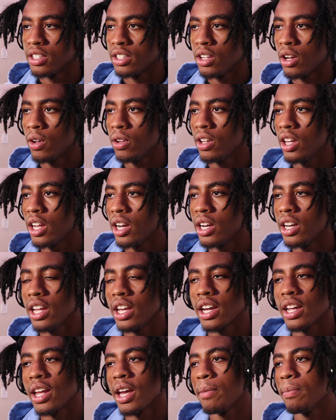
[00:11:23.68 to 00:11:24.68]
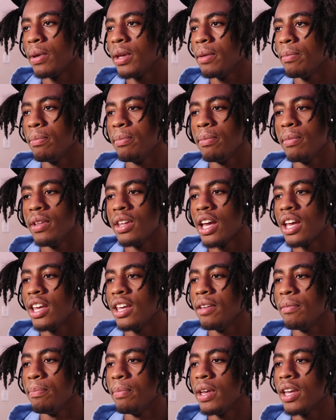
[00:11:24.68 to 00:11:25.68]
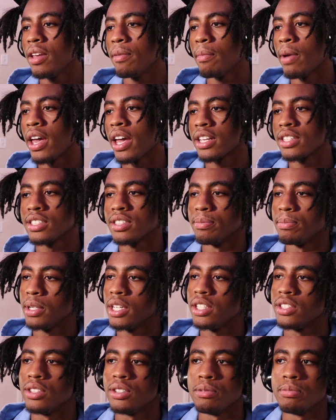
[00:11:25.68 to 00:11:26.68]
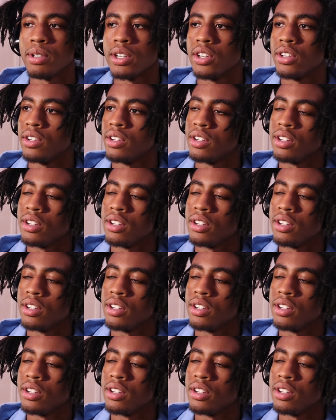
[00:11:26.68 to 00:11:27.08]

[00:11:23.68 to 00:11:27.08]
Don't let a nigga that be that eat Big Macs beat you, bro.